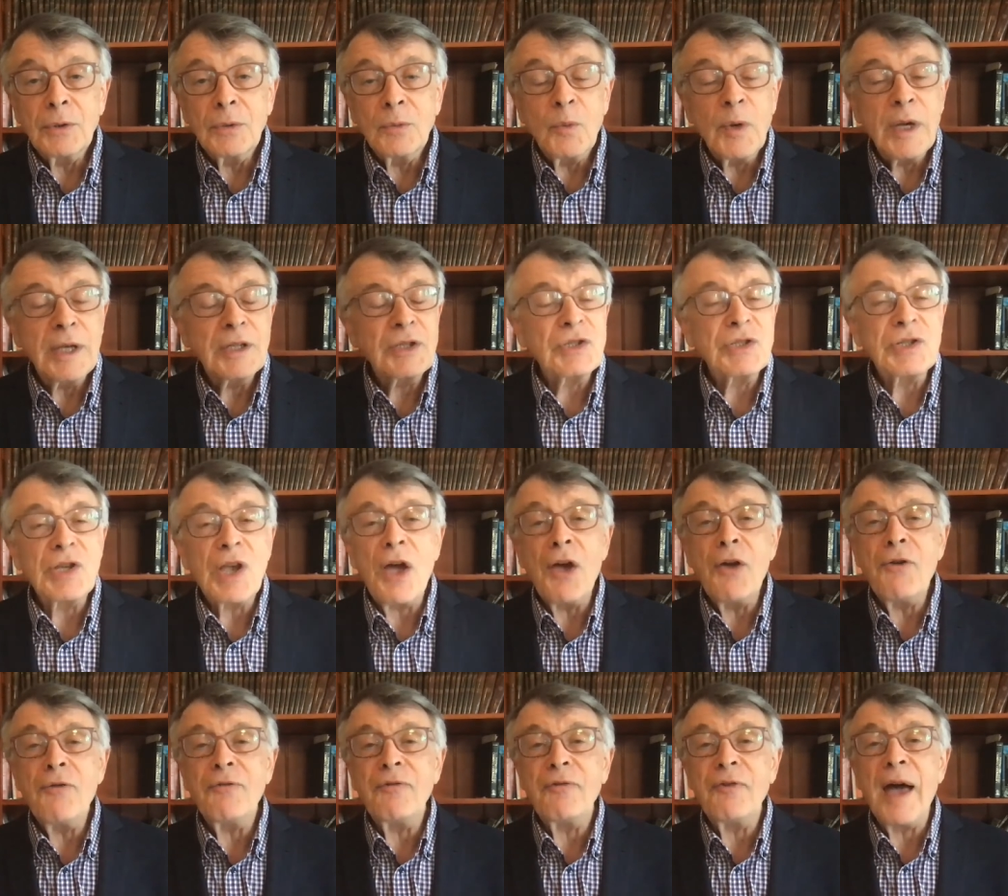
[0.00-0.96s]
We're
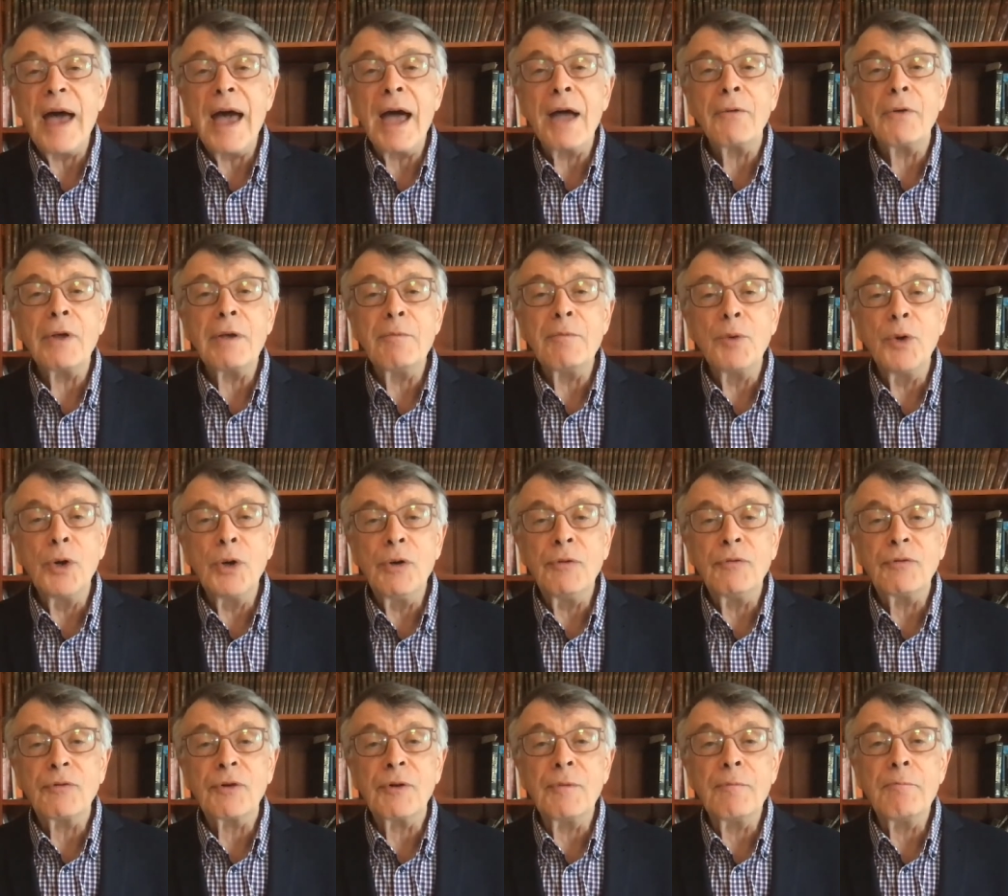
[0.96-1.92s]
so far
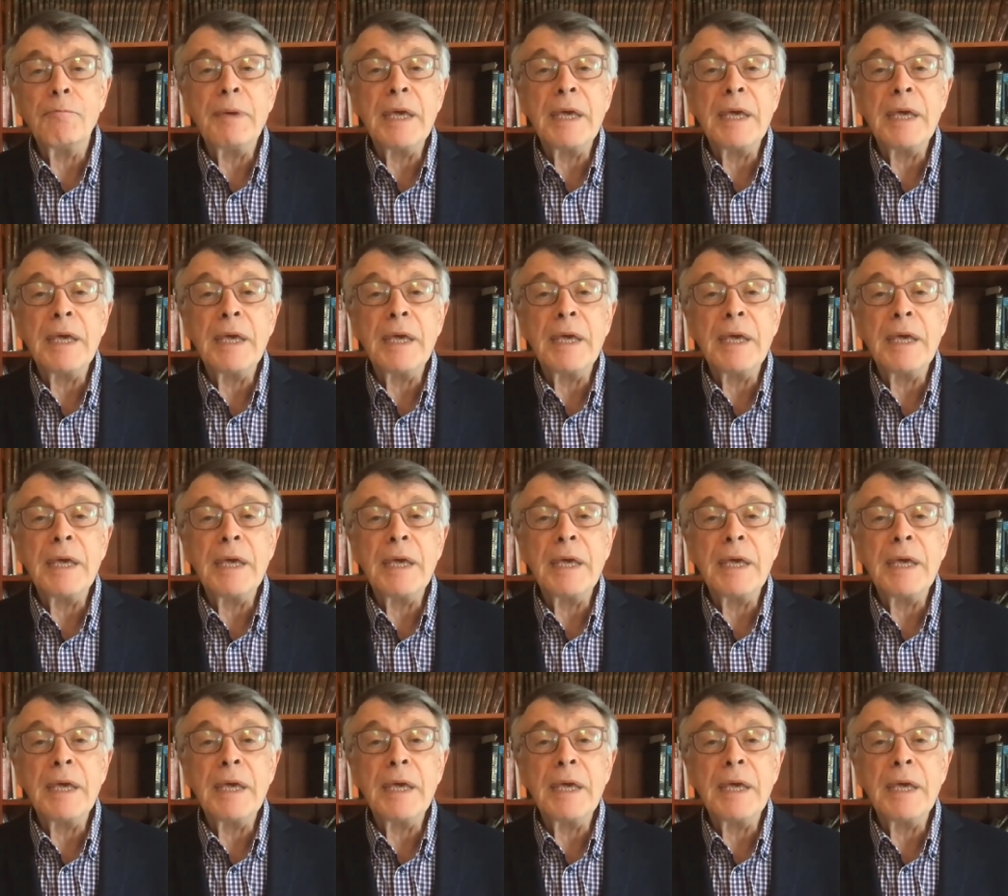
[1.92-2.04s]
removed from